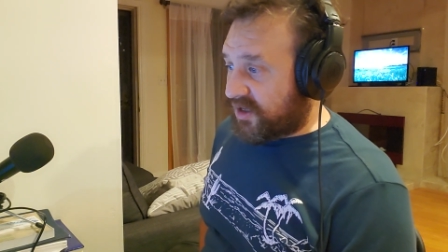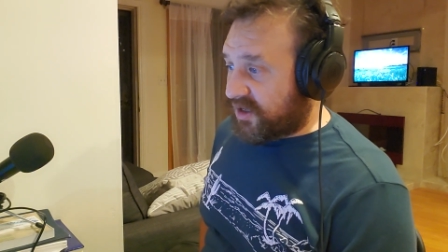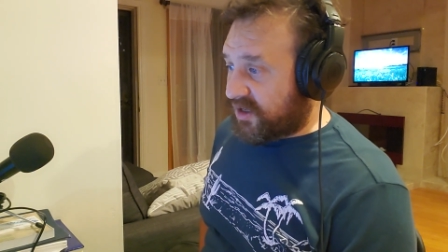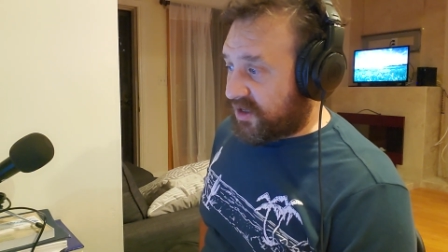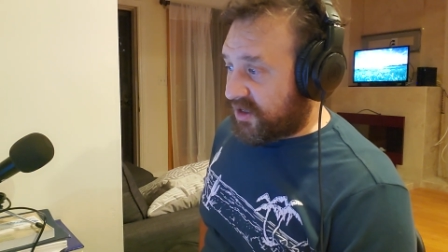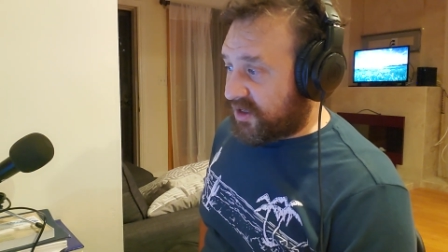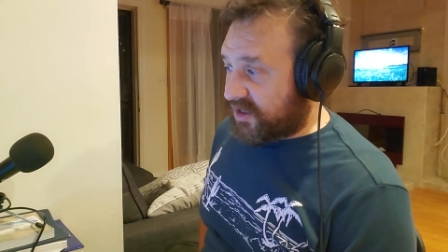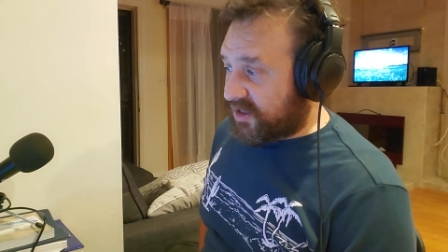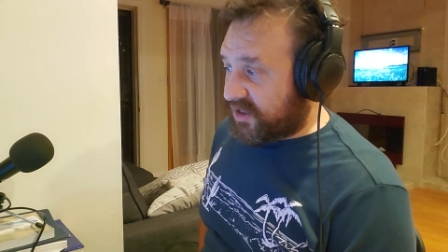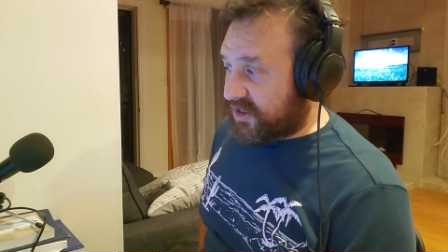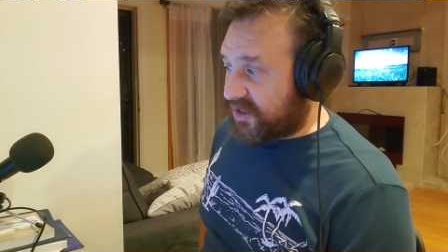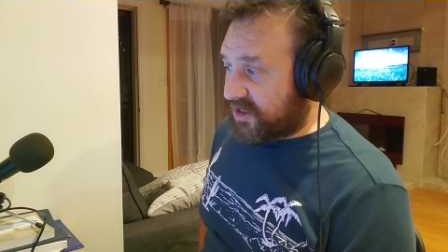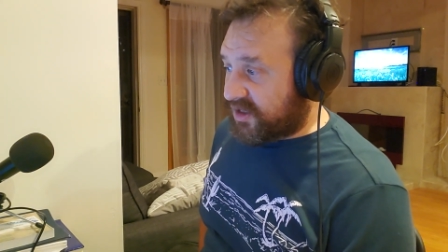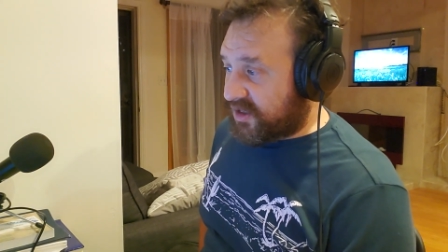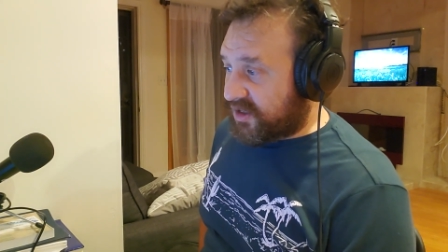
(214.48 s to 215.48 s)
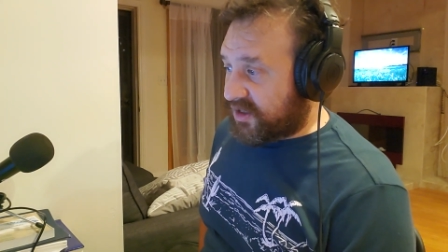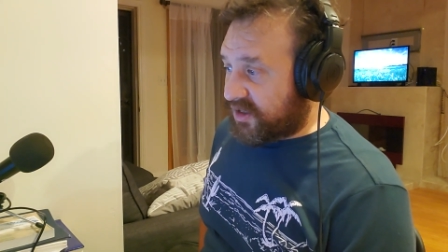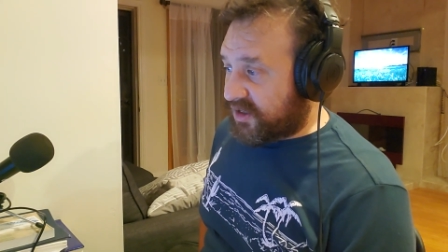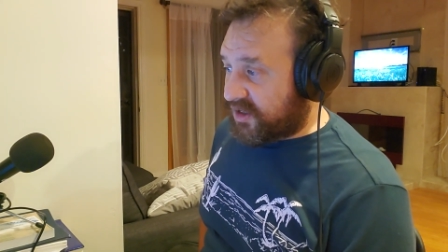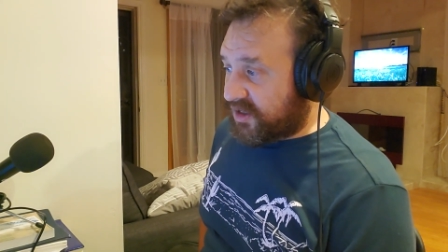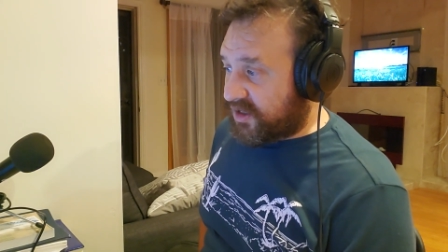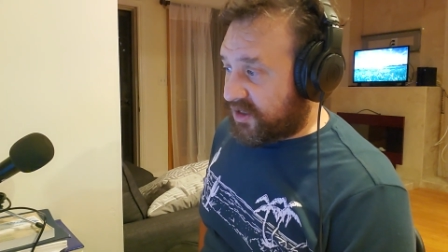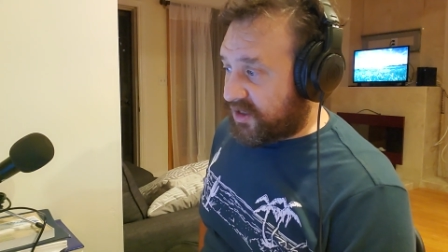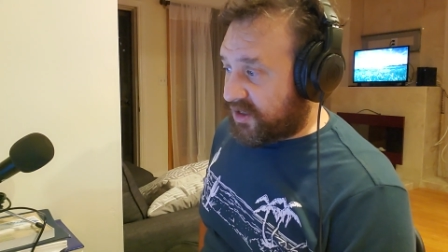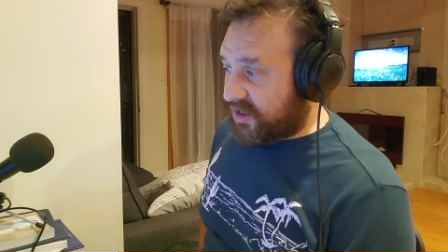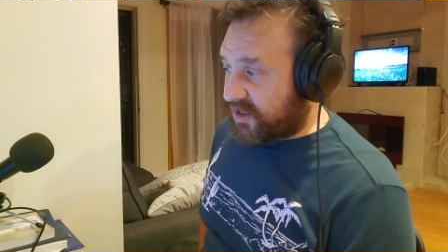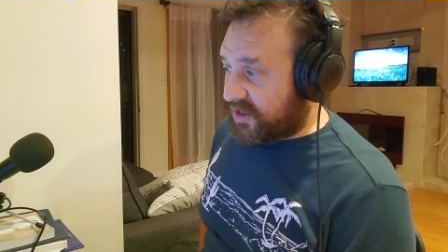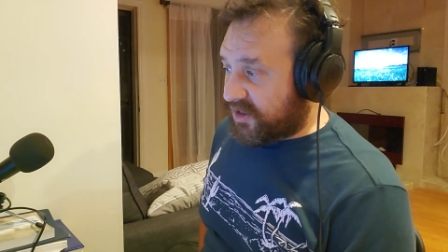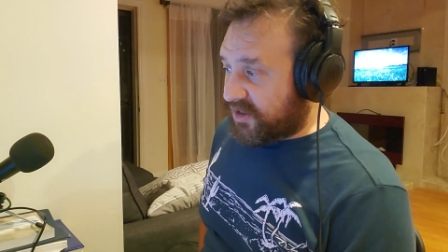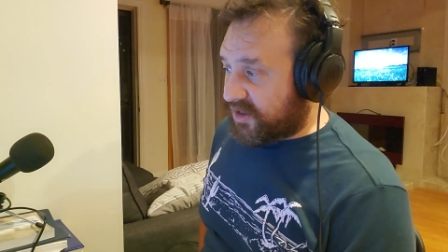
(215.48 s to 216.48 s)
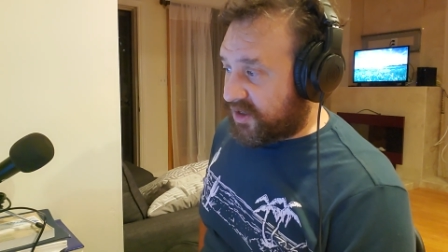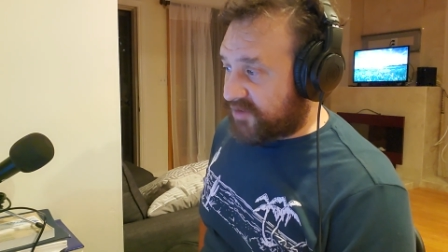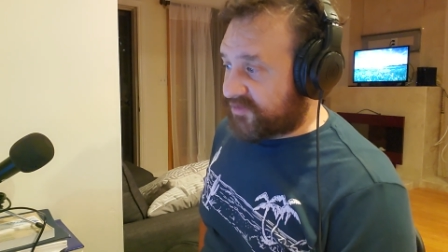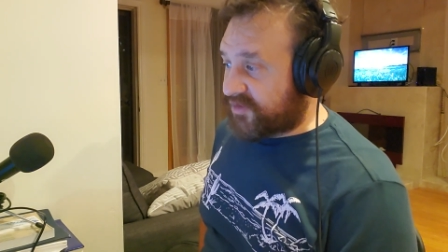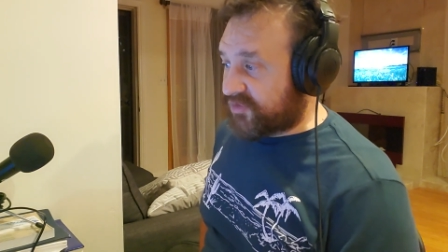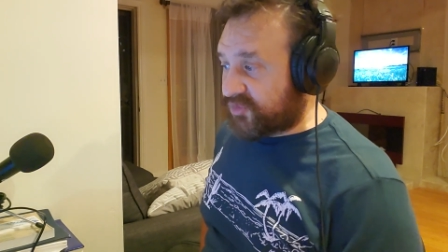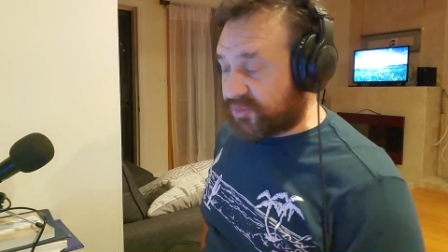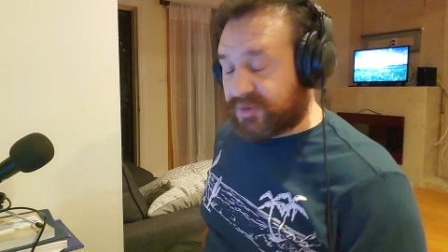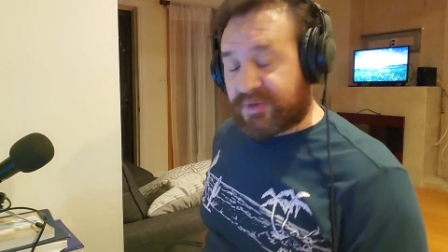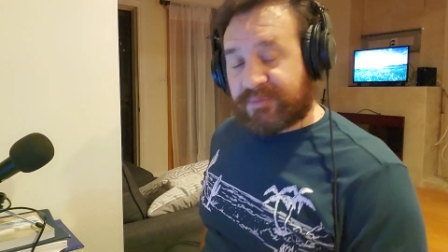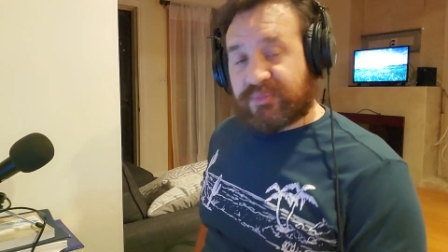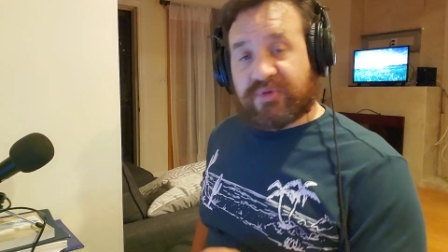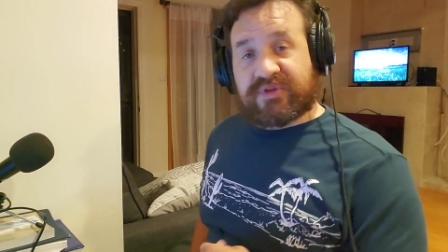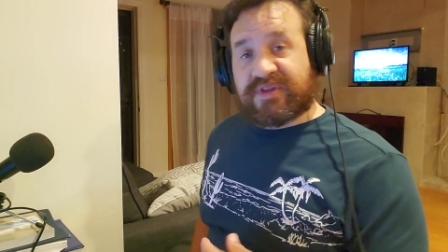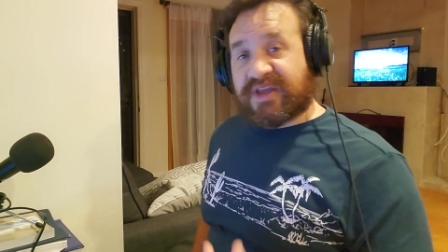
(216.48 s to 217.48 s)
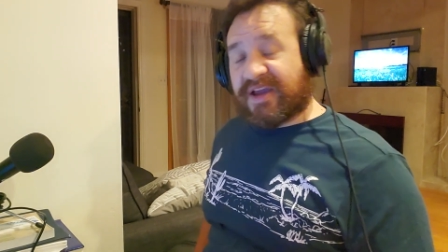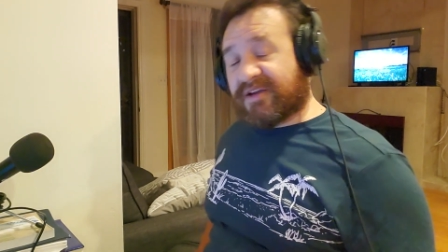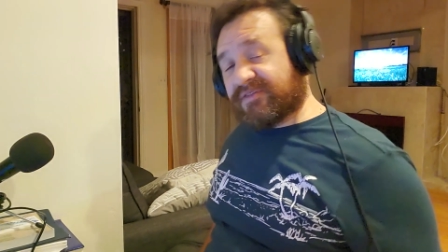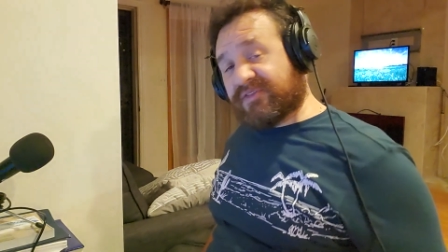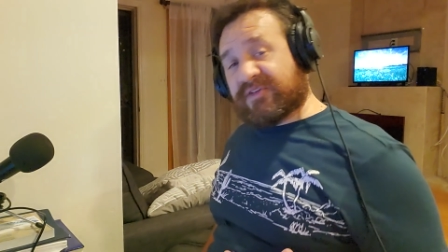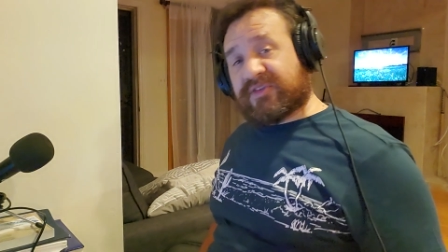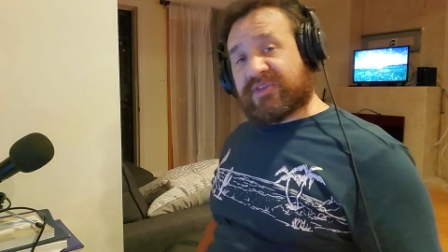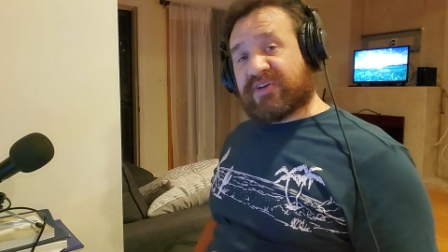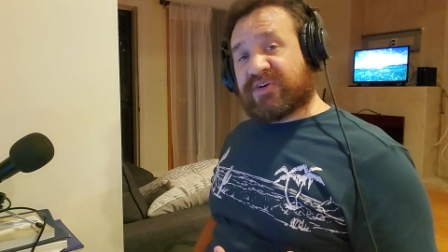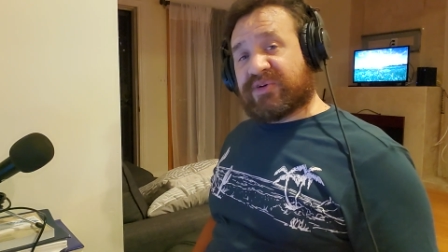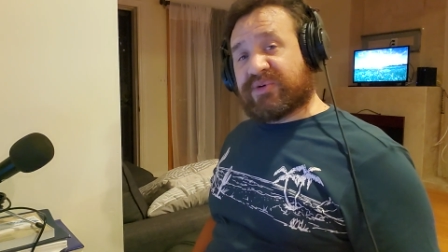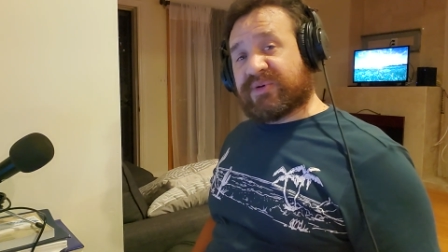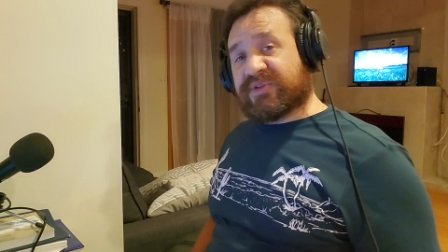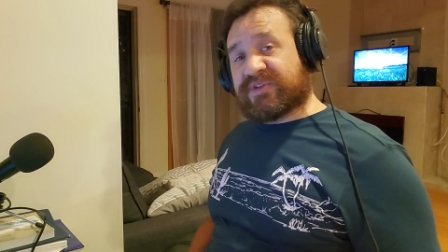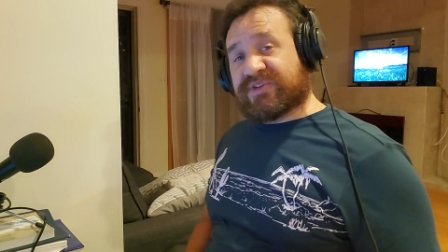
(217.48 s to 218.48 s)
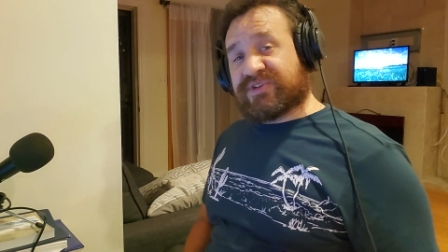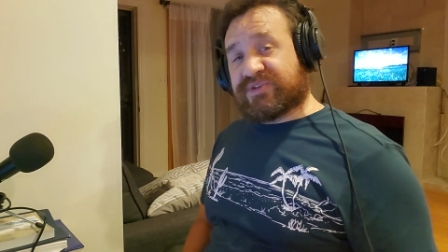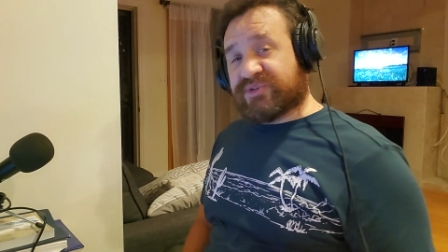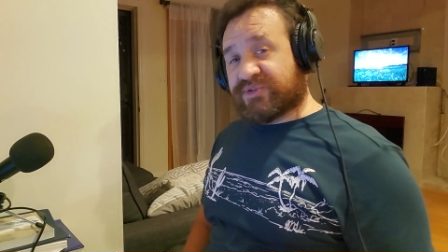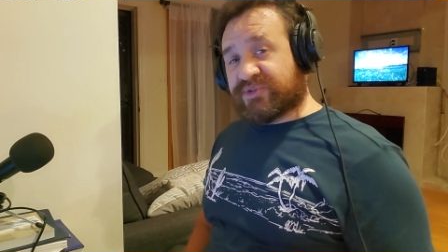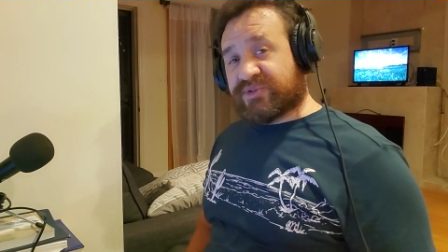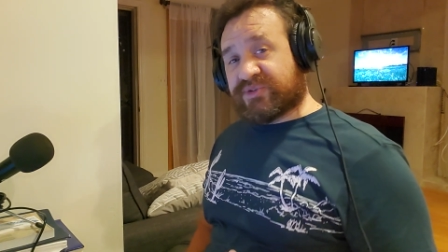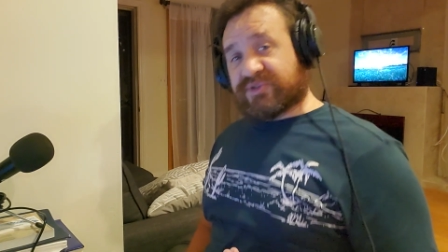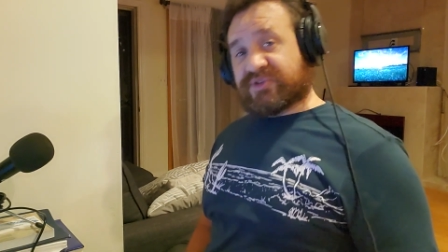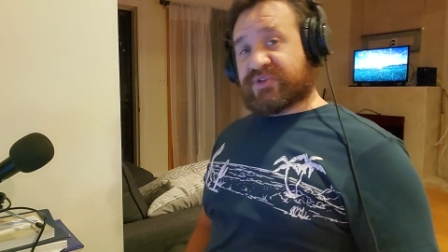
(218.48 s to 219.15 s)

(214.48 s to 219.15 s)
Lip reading: I I've never really put the effort though into